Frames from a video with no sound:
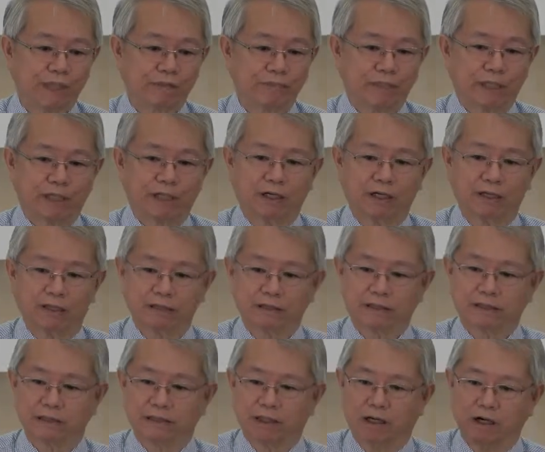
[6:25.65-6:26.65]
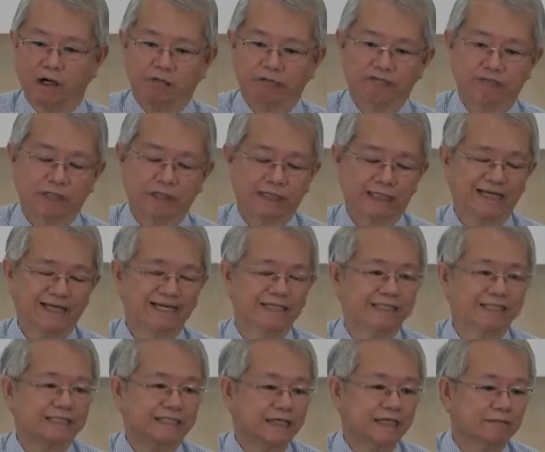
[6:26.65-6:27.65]
because of the
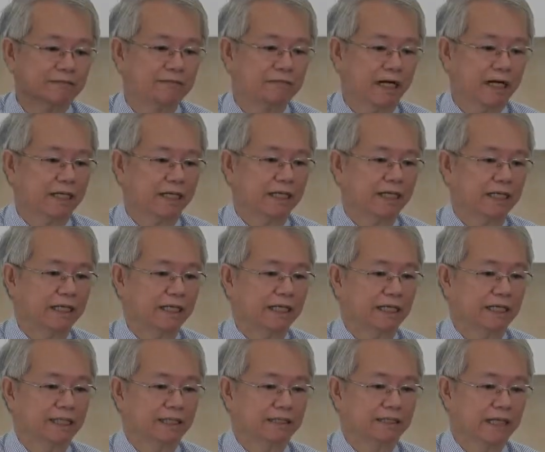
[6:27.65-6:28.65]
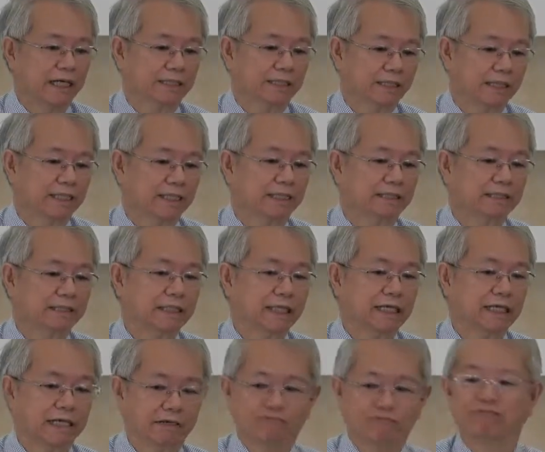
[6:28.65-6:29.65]
stigma that is
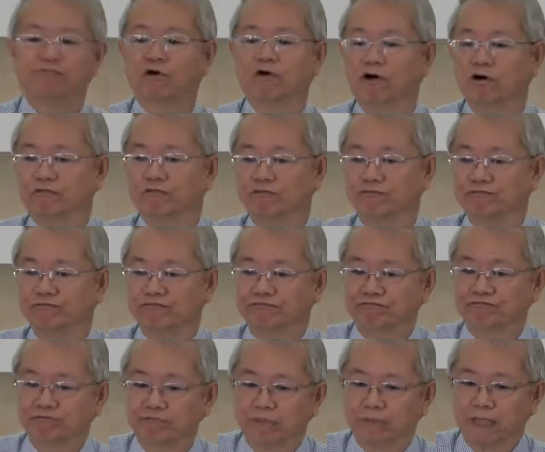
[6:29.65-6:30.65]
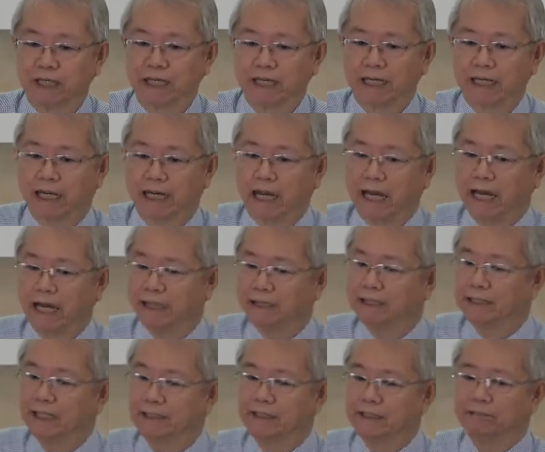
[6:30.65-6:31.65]
involved
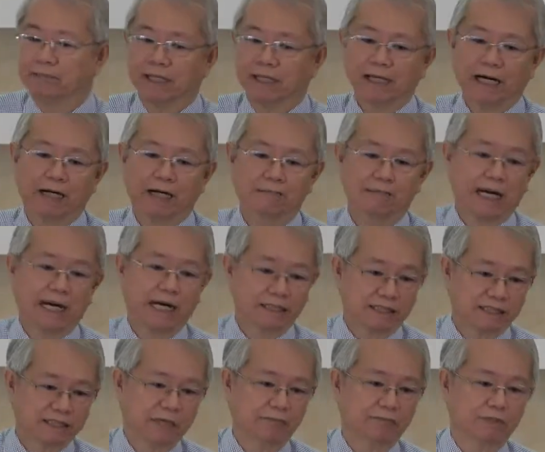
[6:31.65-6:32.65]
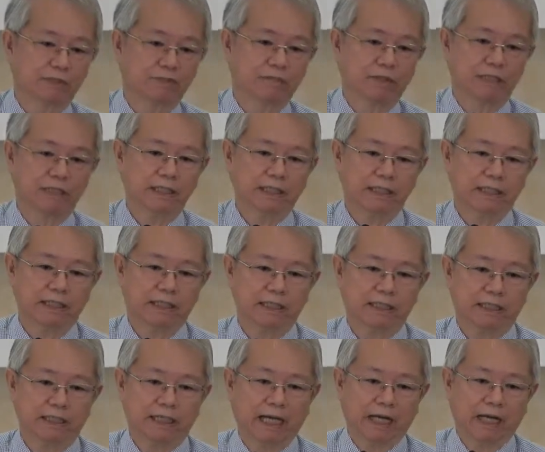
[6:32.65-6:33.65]
and yet it became acceptable.
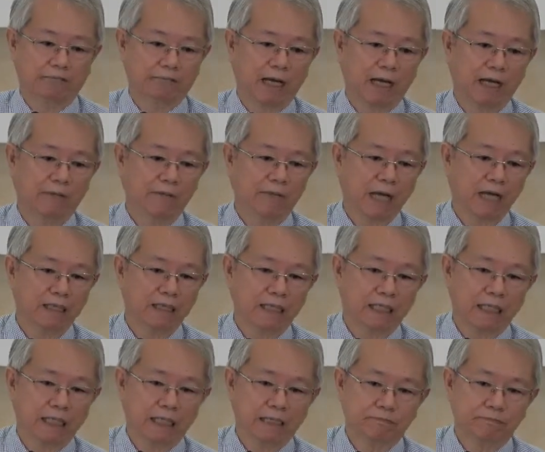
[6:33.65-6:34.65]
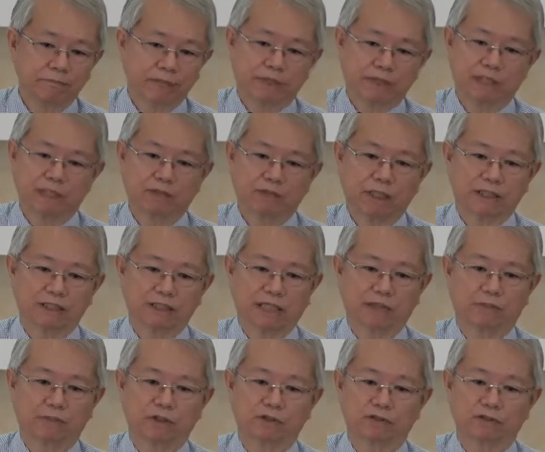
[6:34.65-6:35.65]
And Peter was
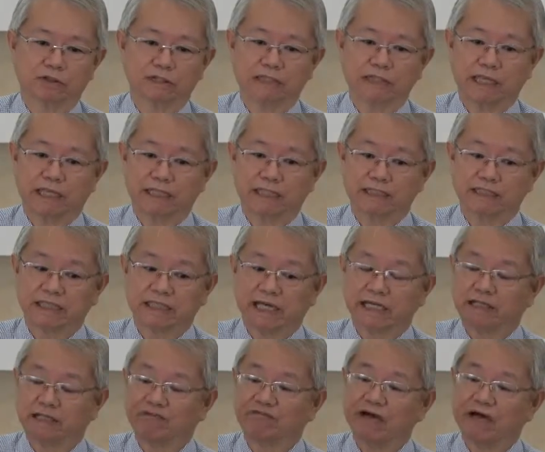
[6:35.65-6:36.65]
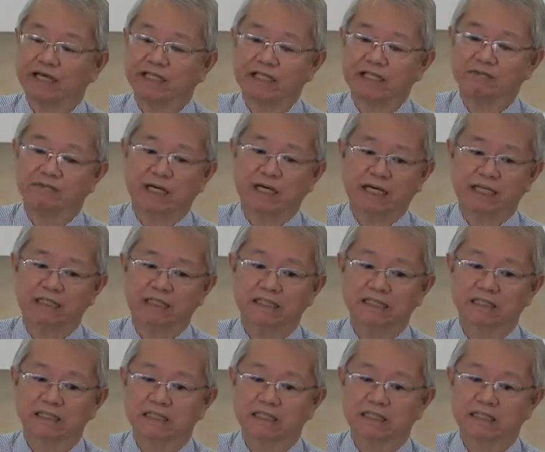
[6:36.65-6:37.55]
able to say that if any man